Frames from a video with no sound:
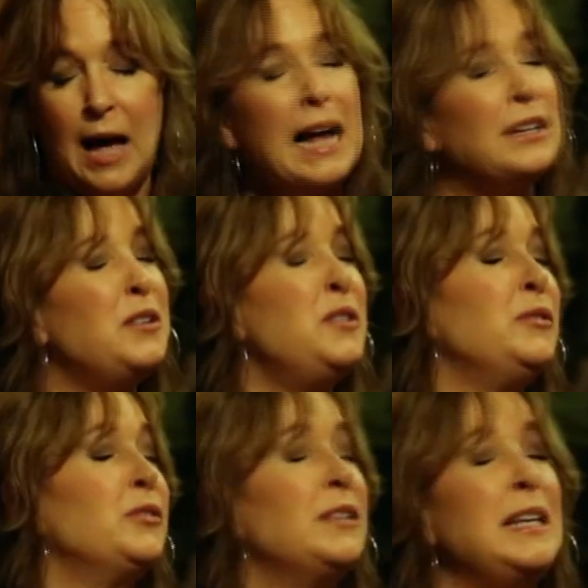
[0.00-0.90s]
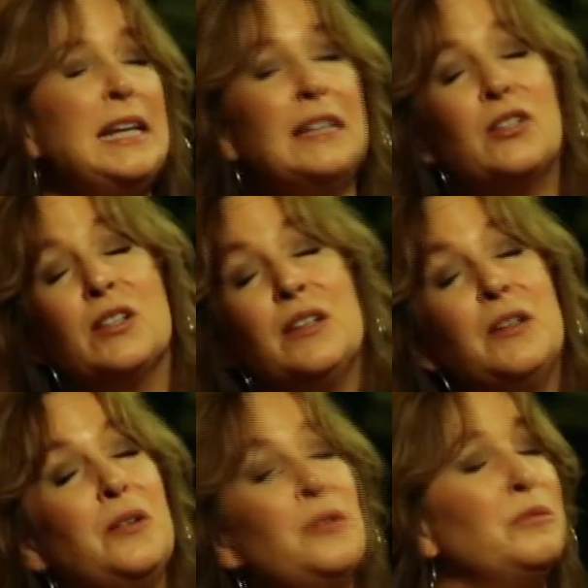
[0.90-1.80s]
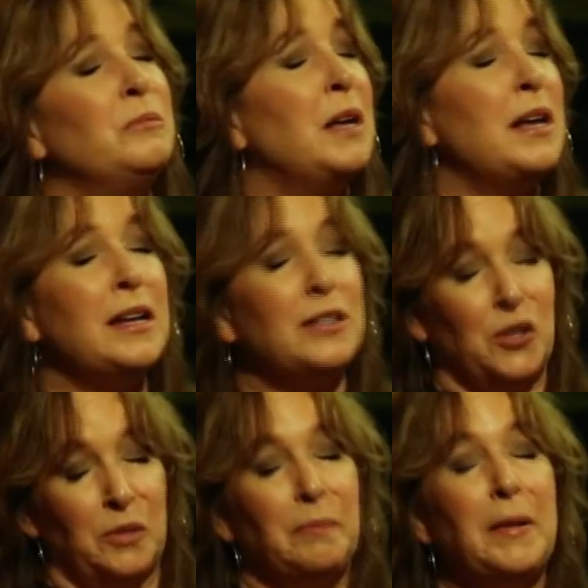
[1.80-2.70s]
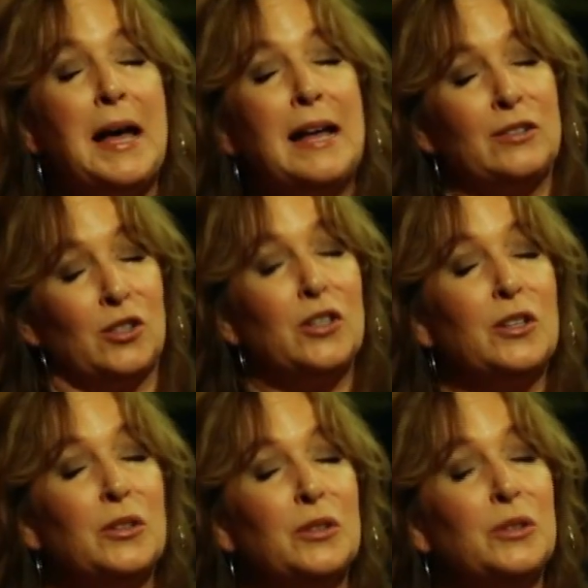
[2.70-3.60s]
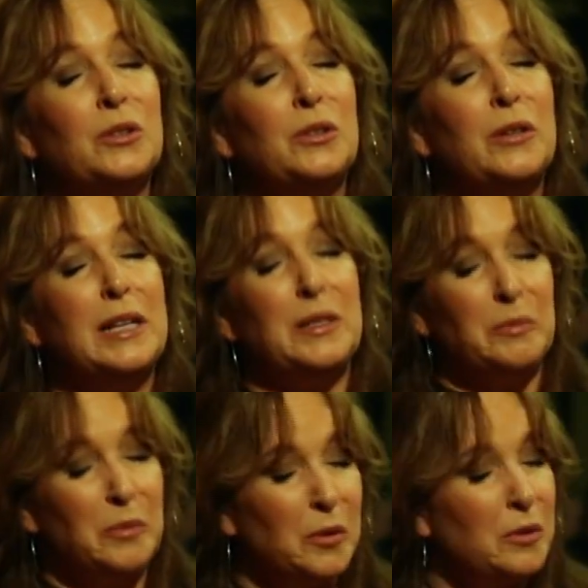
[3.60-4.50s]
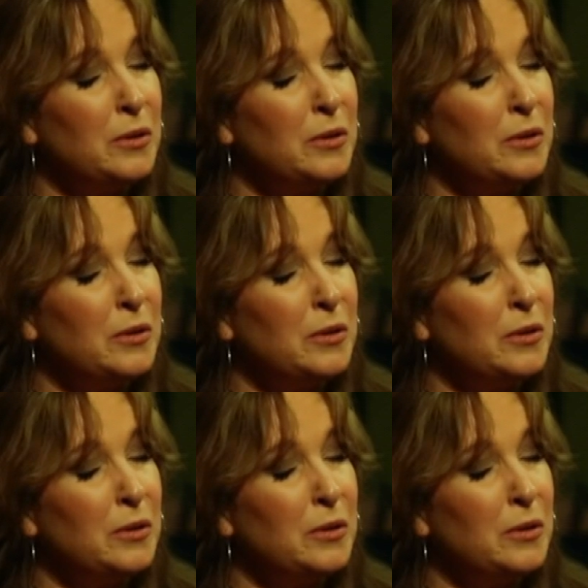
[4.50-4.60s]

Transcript: provide for abortion even in the case of rape or incest or the